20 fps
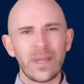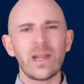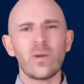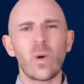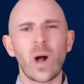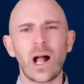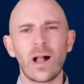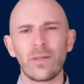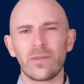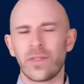
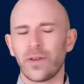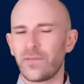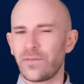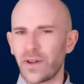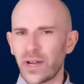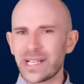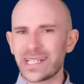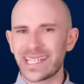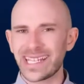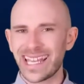Meanwhile, the
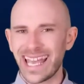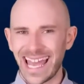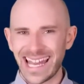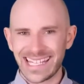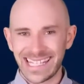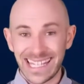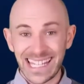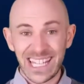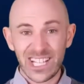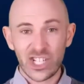fighting
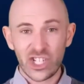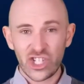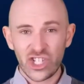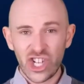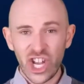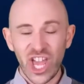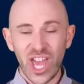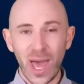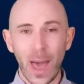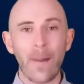and the
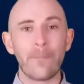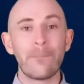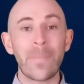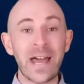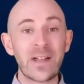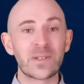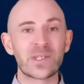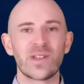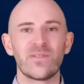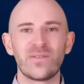sheer
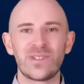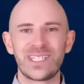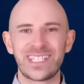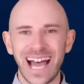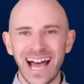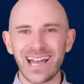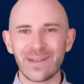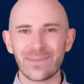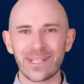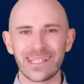amount of
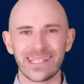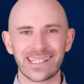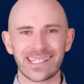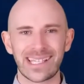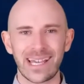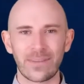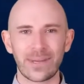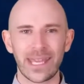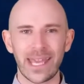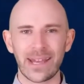diamonds
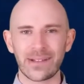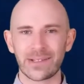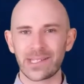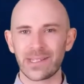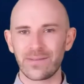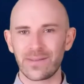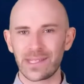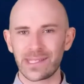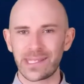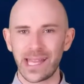coming out
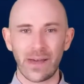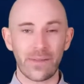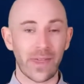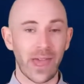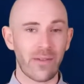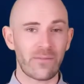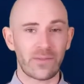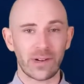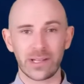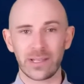of the South
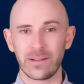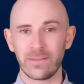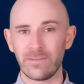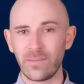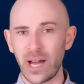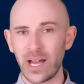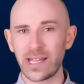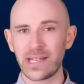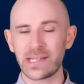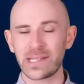African
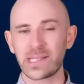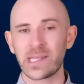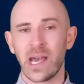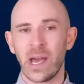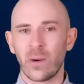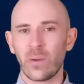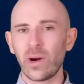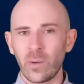mines